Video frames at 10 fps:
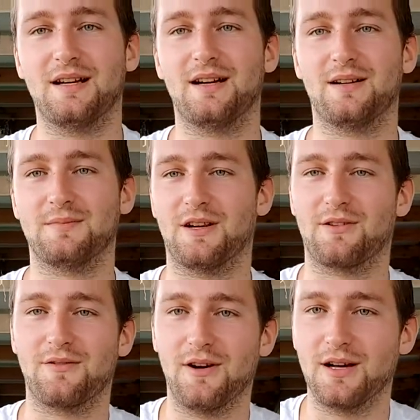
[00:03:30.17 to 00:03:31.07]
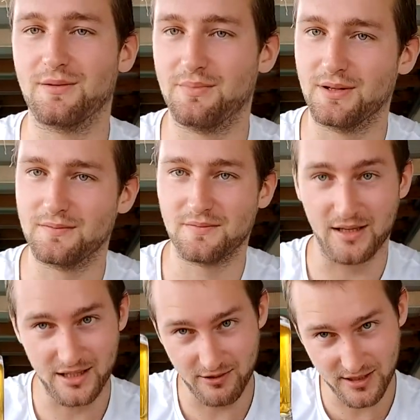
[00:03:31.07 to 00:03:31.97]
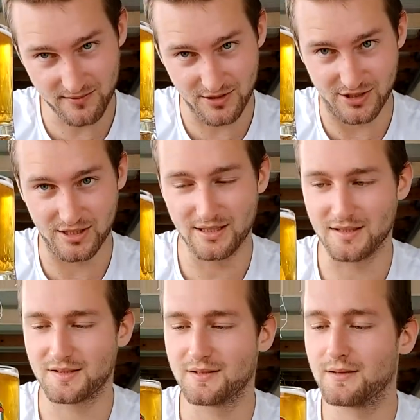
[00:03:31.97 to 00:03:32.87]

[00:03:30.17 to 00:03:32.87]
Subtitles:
I'm terrified, but anyway, cheers.